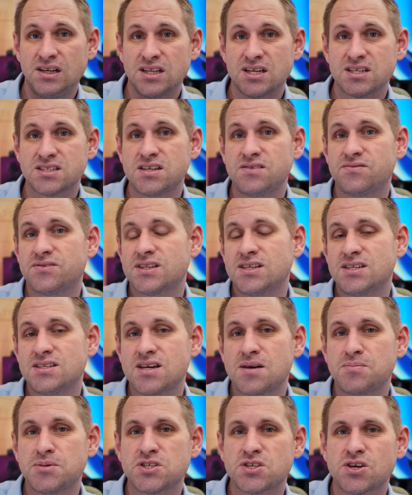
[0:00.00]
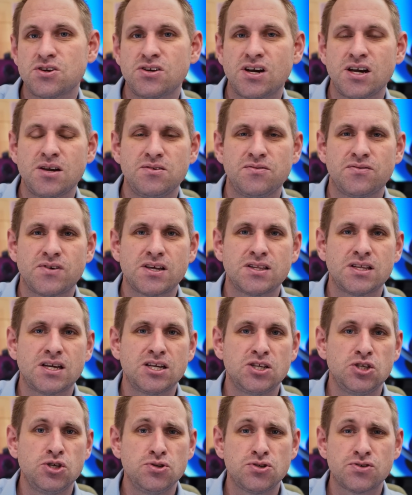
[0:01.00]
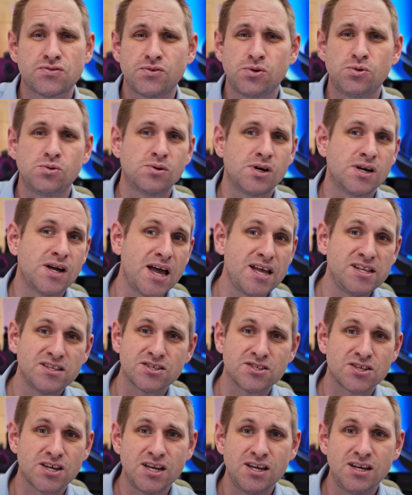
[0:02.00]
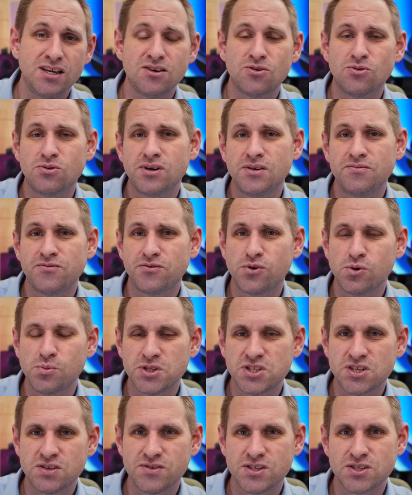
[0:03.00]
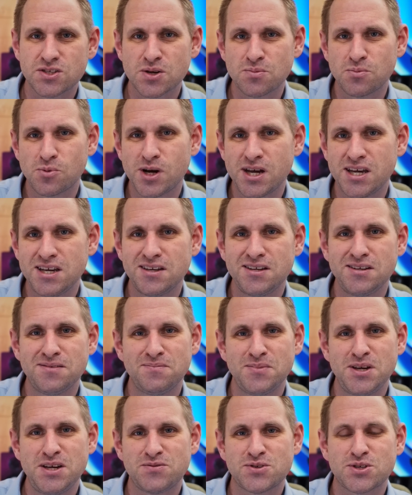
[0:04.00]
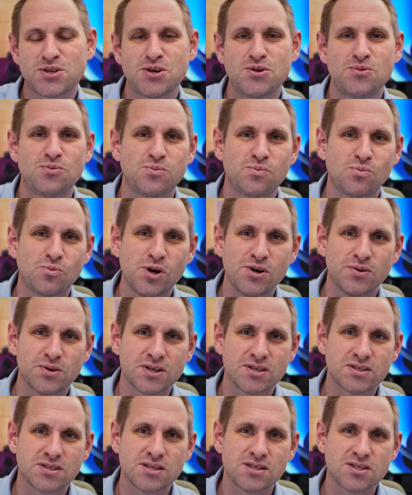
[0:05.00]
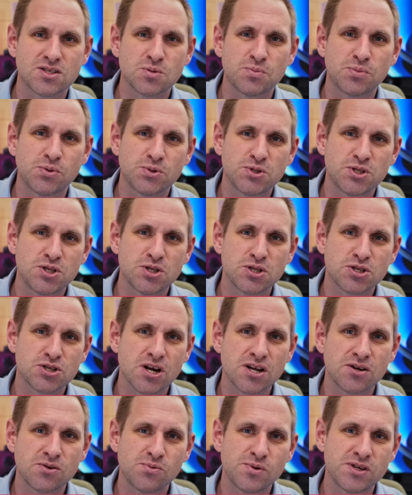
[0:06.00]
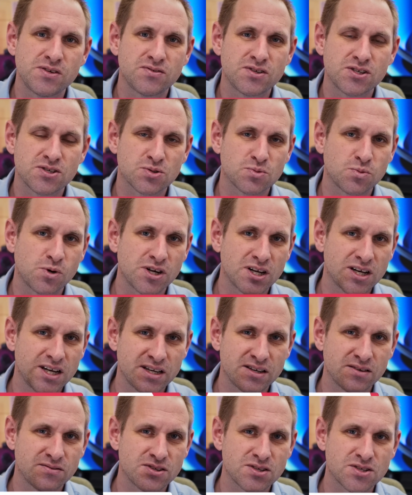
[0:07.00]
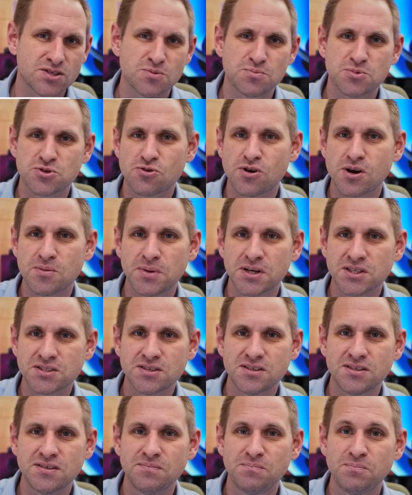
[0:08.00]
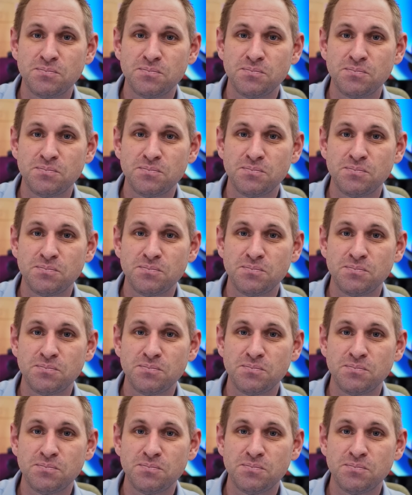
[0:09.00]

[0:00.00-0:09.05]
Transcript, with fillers: That's it for this episode. I hope you found that useful, entertaining, or informative in some way, and if so, why not consider supporting the channel with just one click of the subscribe button.